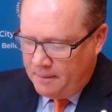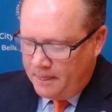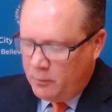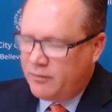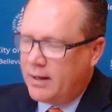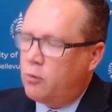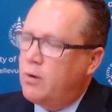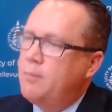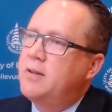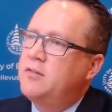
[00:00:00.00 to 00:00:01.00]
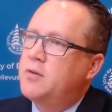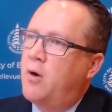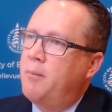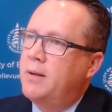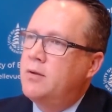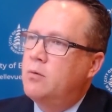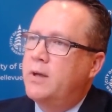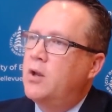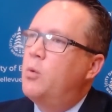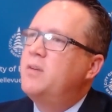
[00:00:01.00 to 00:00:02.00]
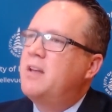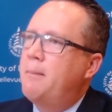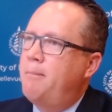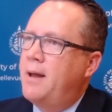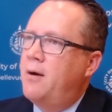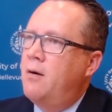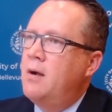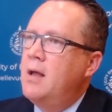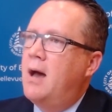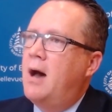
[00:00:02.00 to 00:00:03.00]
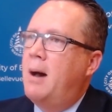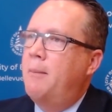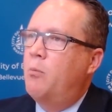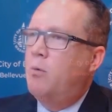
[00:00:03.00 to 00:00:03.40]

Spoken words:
we've got a great police department. We can always get better. We're